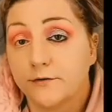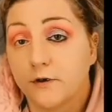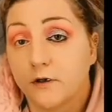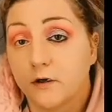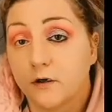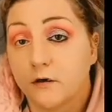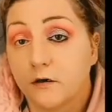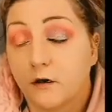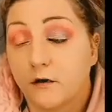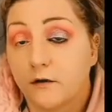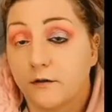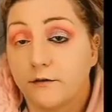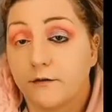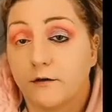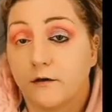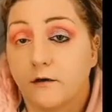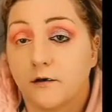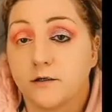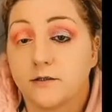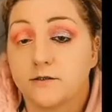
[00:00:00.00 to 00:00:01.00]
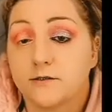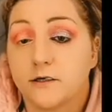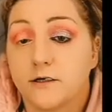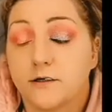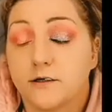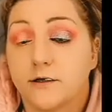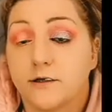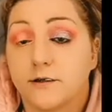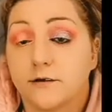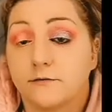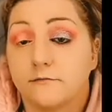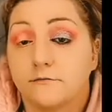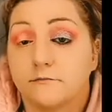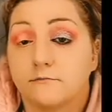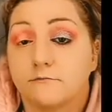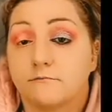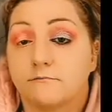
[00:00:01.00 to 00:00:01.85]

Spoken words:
like anything else, that it